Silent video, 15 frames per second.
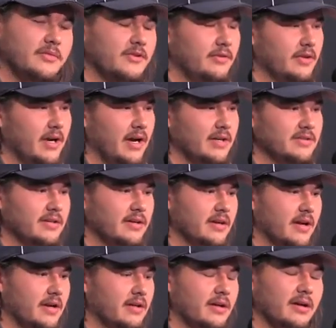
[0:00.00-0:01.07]
Two guys that are
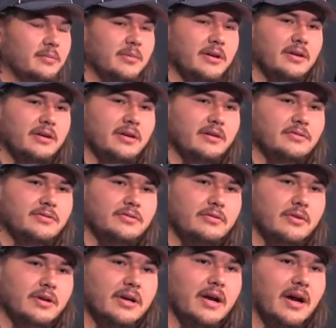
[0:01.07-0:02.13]
kind of like me, you know,
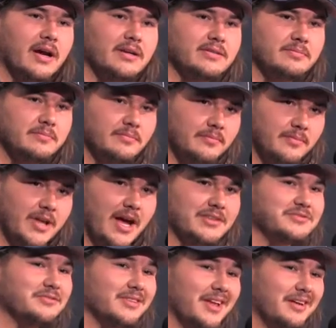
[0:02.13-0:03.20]
shorter guys,
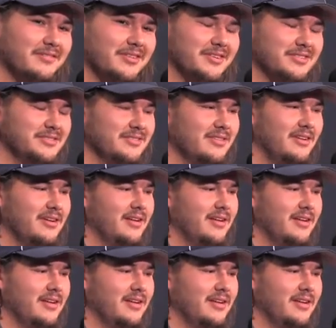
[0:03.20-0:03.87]
natural leverage,